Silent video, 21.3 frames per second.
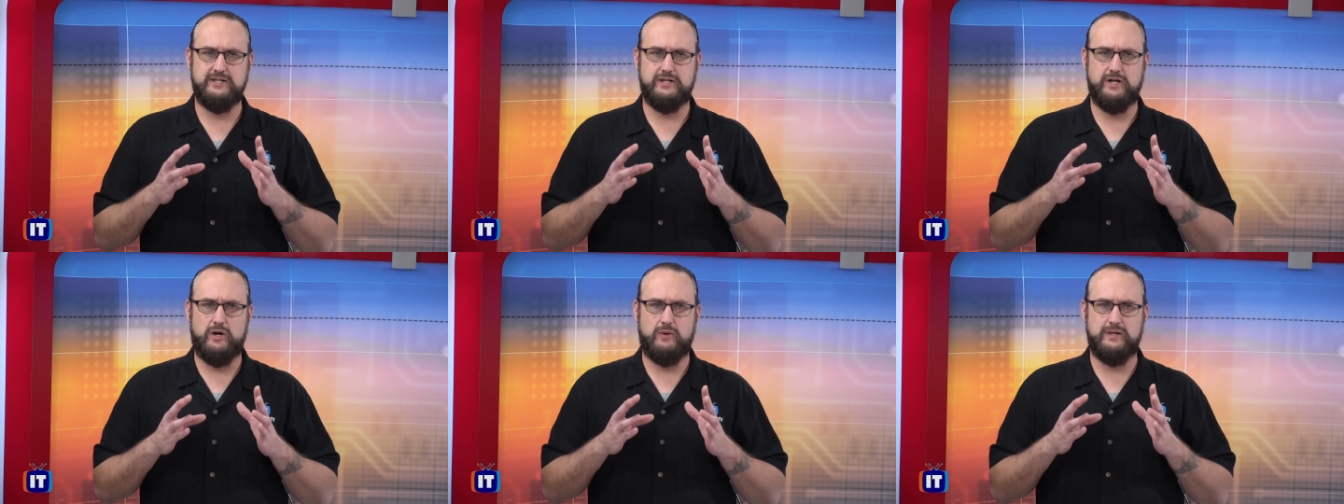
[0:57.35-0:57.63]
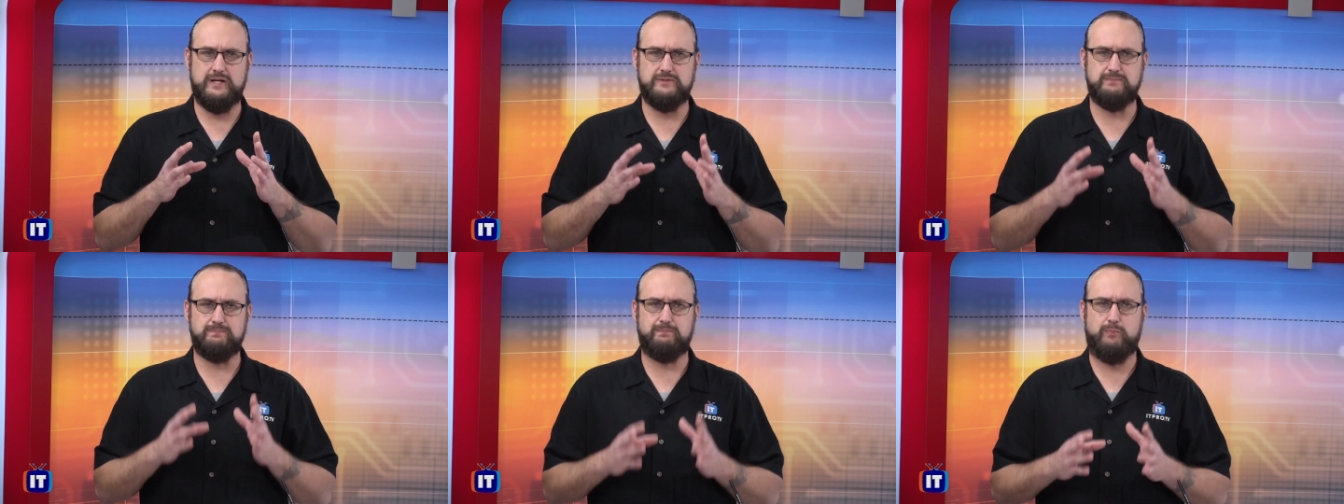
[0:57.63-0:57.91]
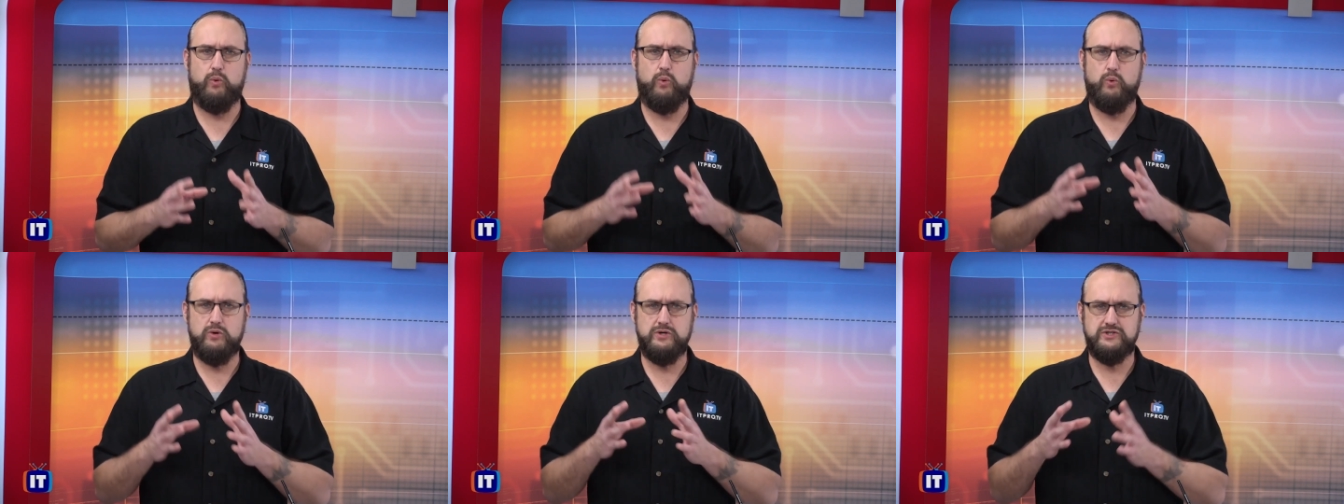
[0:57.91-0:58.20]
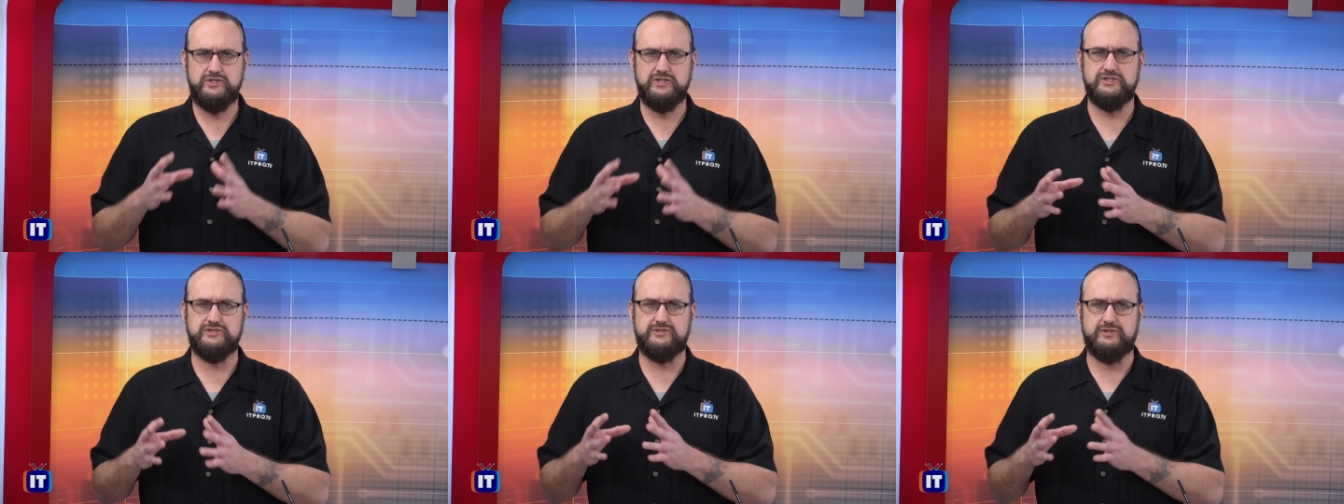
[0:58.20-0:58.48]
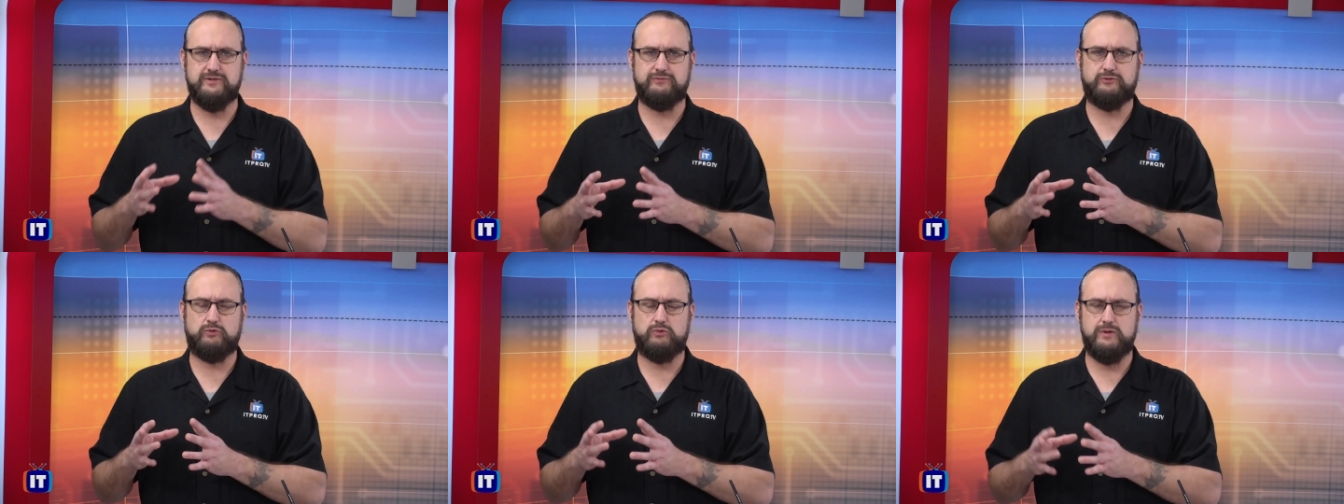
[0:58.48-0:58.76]
you know, in portions
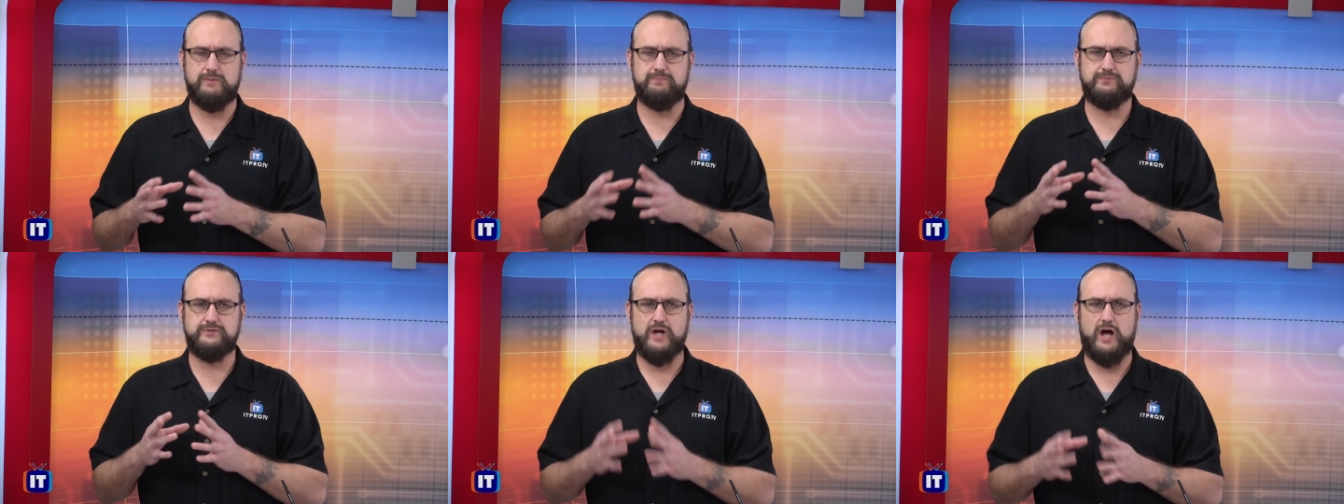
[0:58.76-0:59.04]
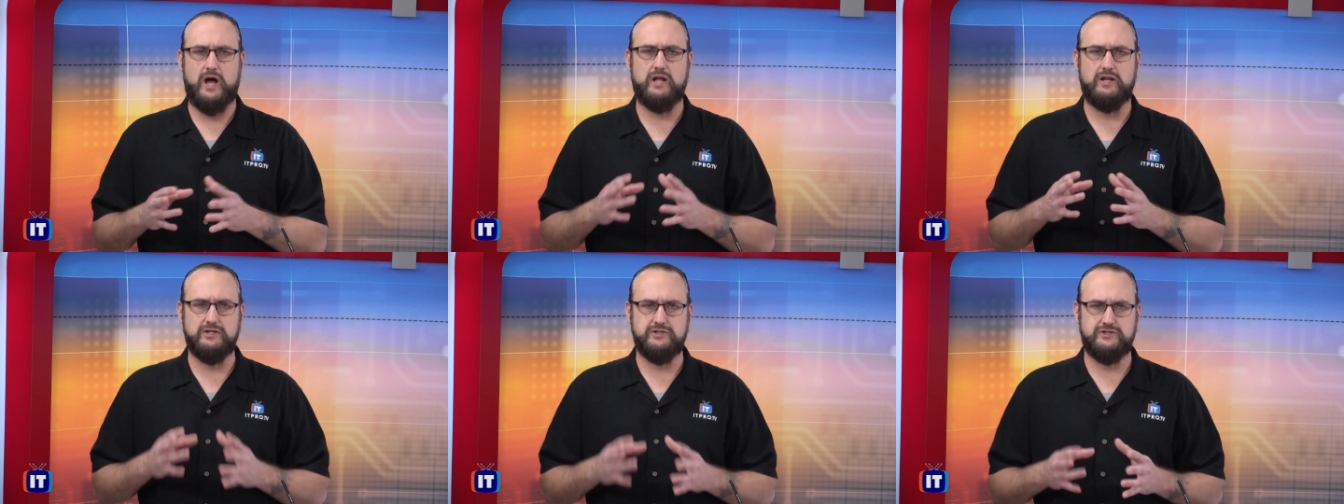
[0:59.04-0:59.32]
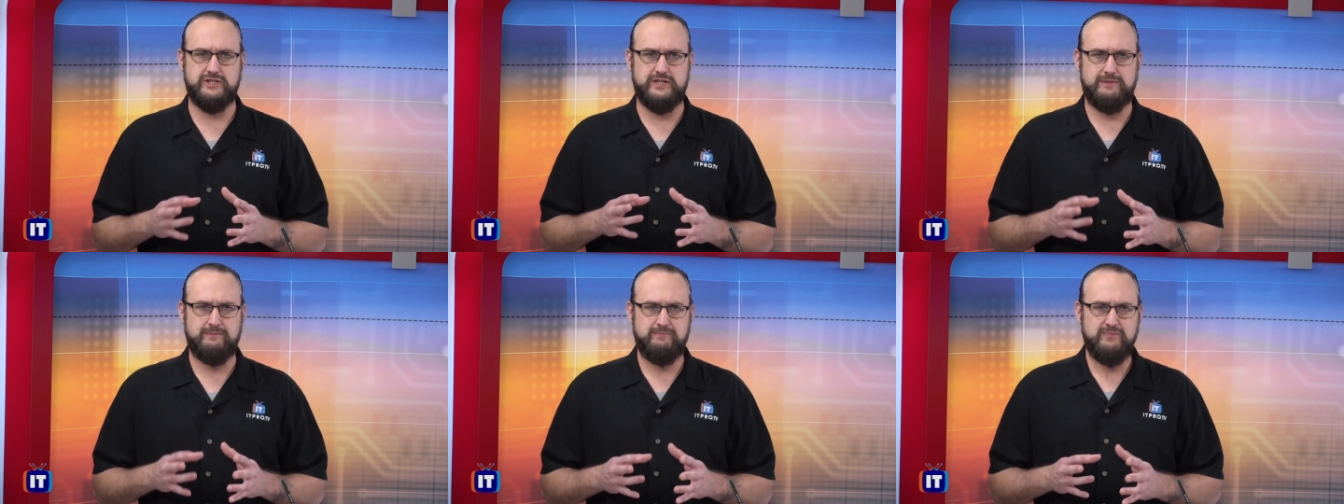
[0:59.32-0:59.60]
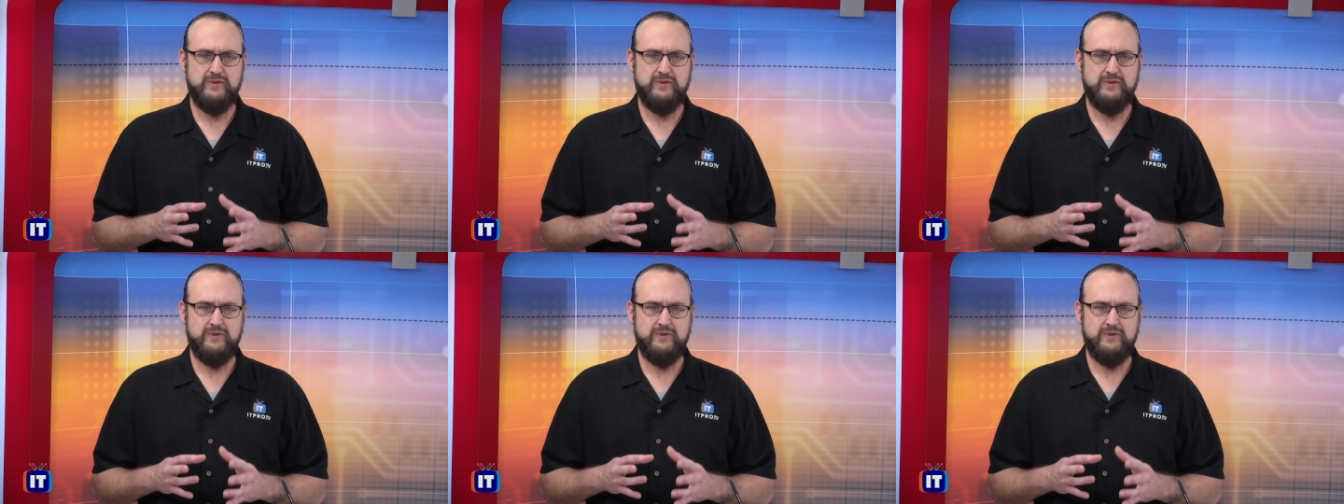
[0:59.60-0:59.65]
of cryptology,